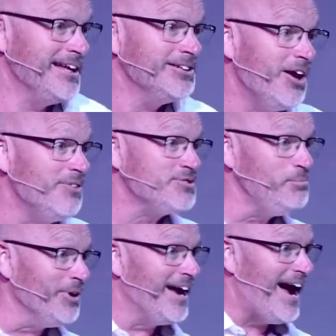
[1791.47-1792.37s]
They
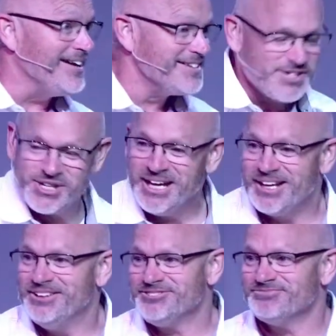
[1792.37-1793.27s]
love to play hide and
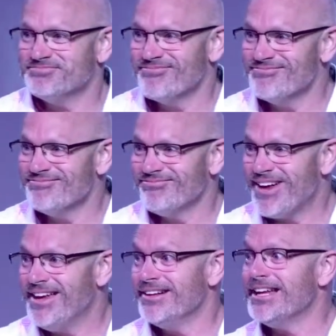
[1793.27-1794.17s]
seek.
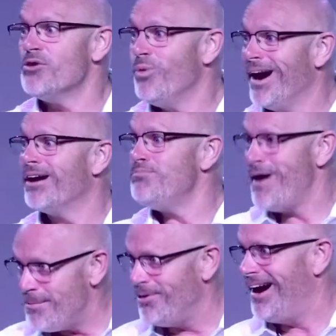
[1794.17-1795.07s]
They
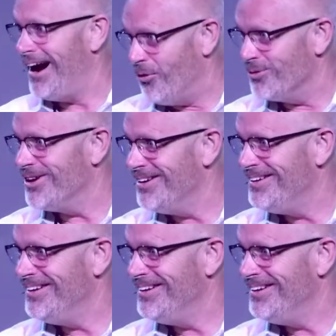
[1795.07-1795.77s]
wear Papa out.